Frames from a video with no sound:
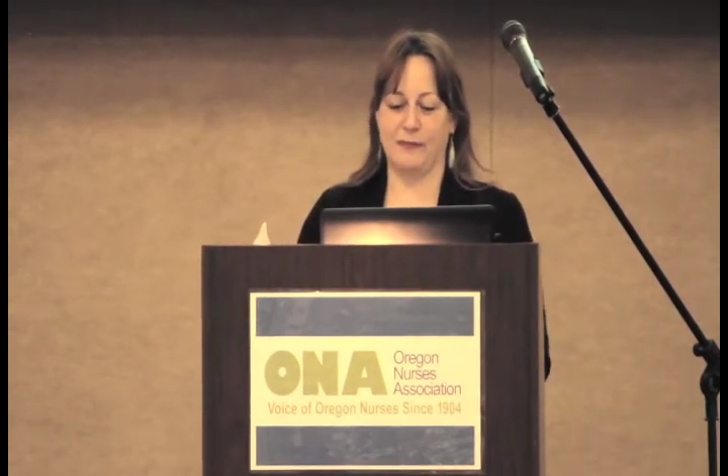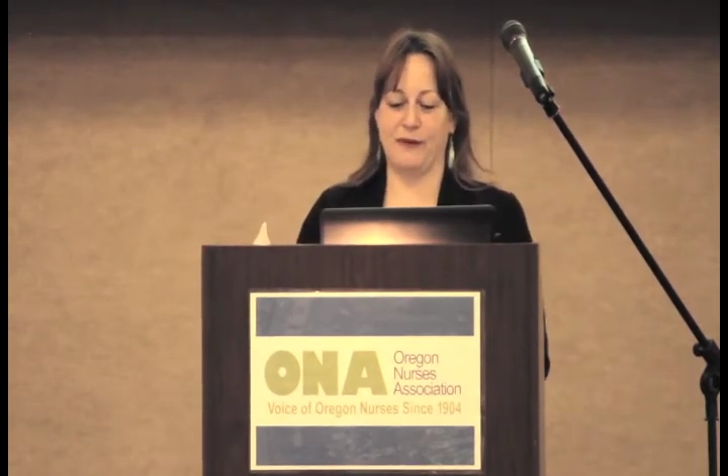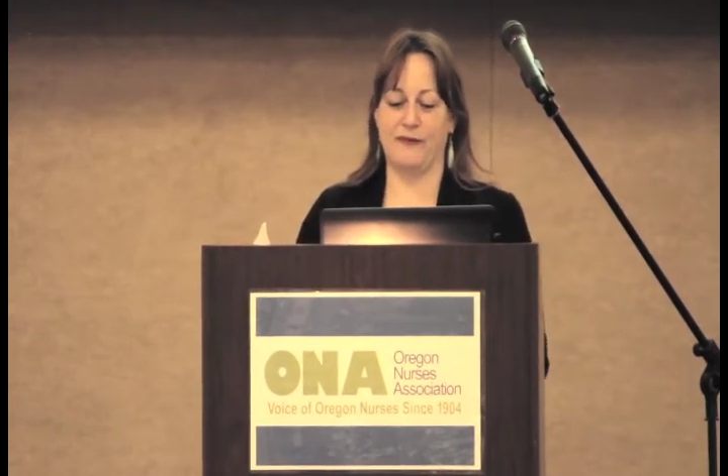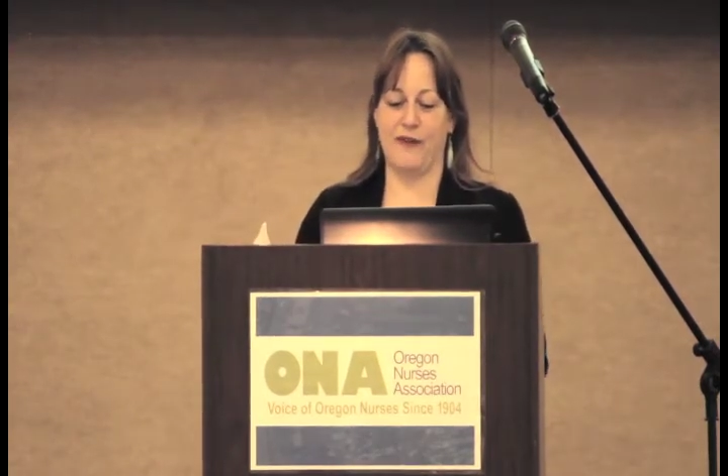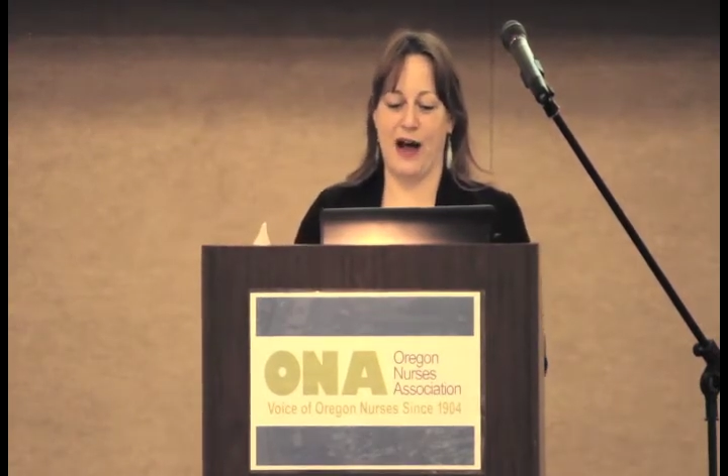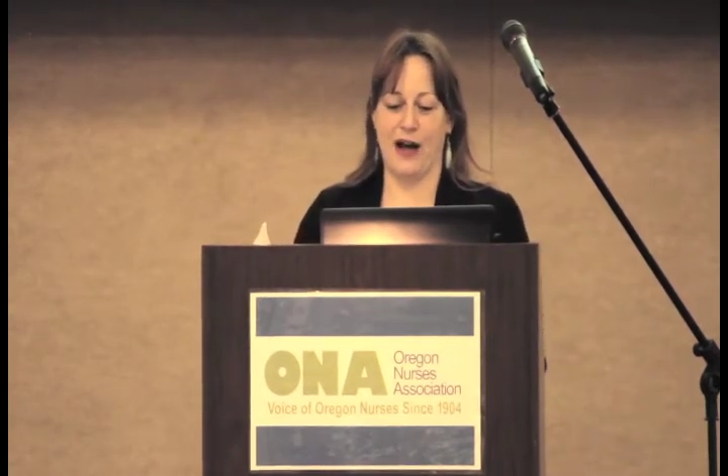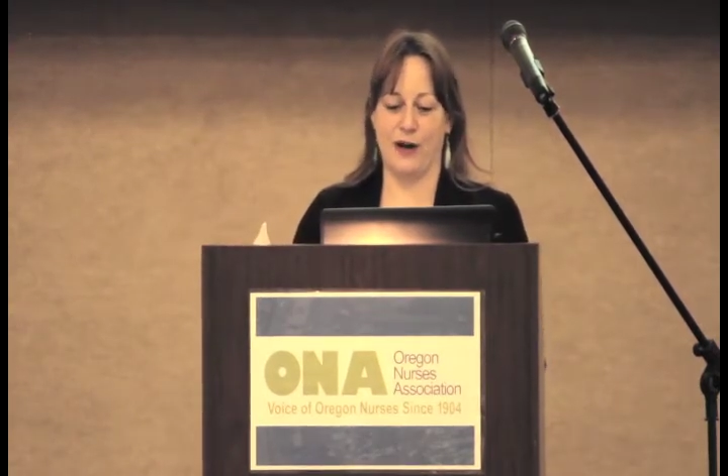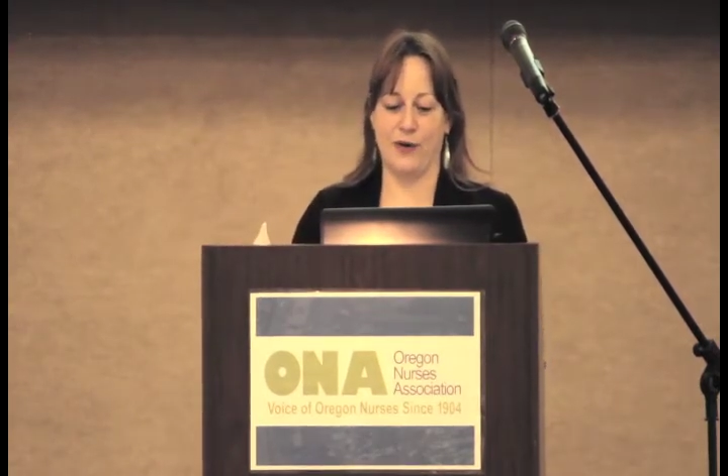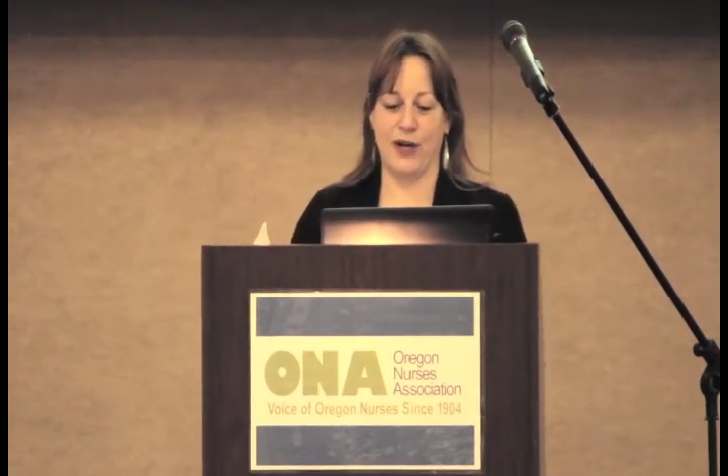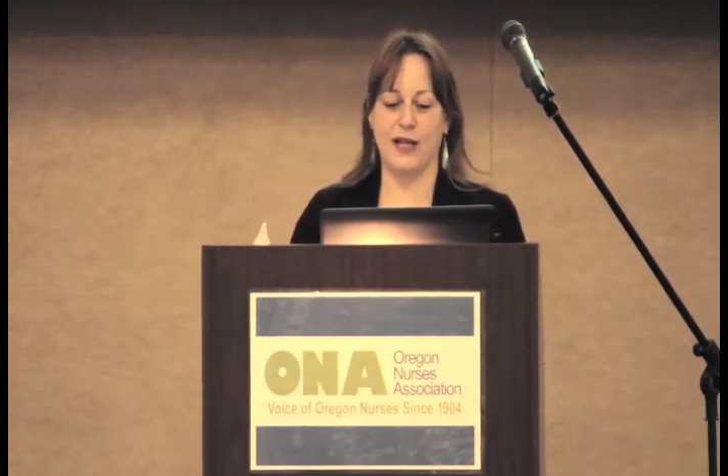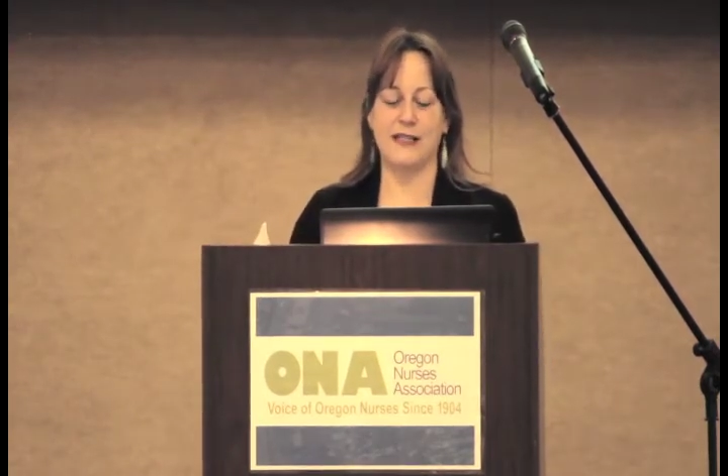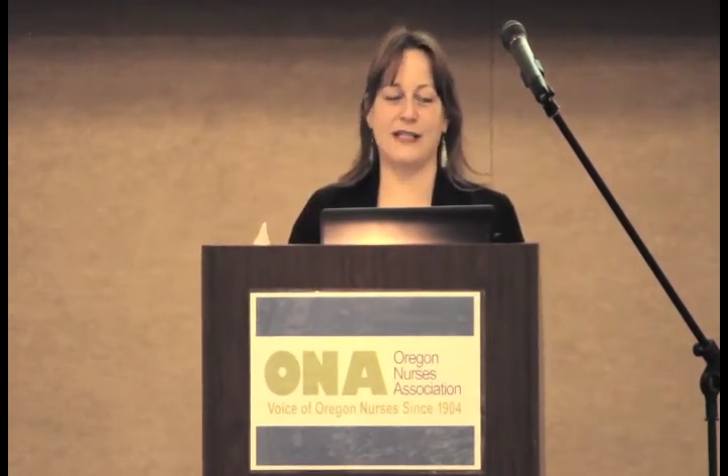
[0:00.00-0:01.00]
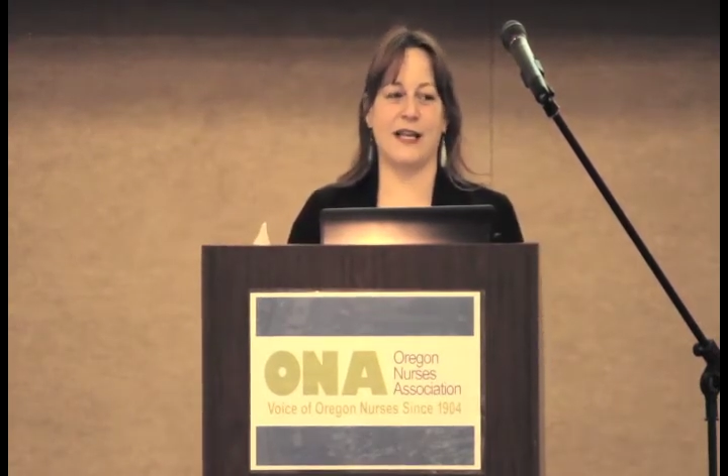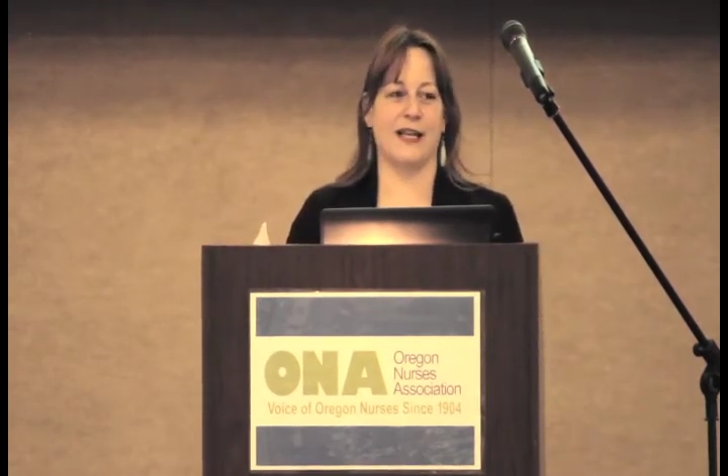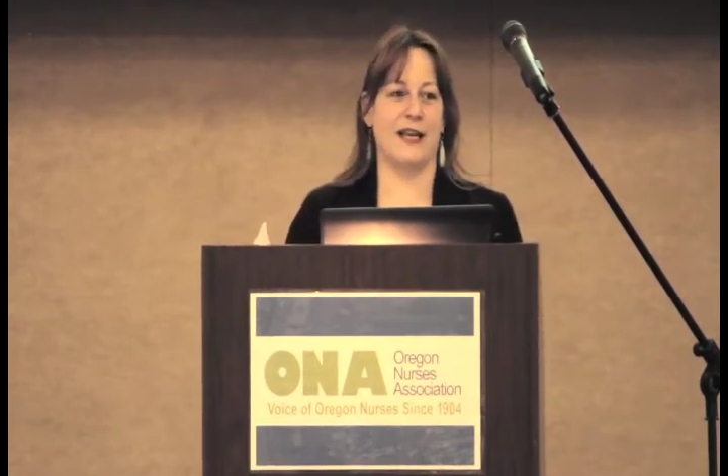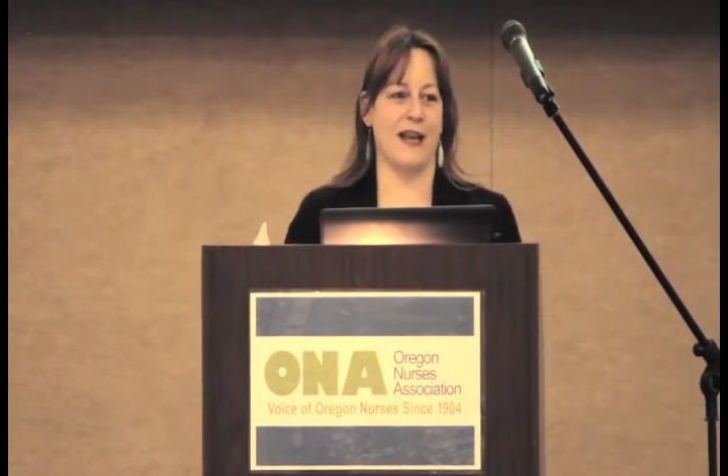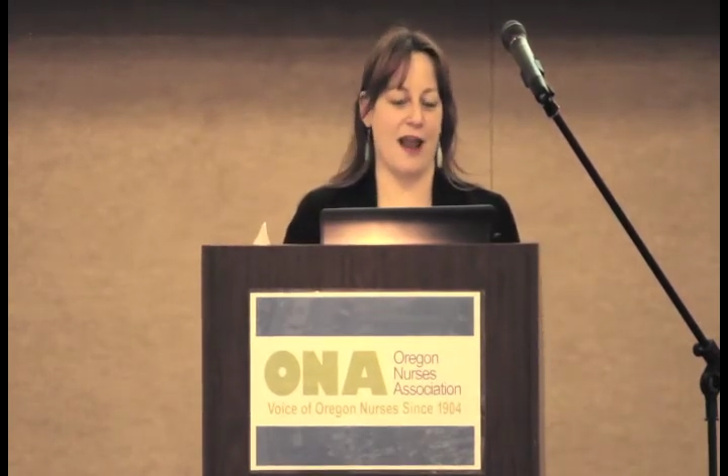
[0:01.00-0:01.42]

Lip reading: but vowed to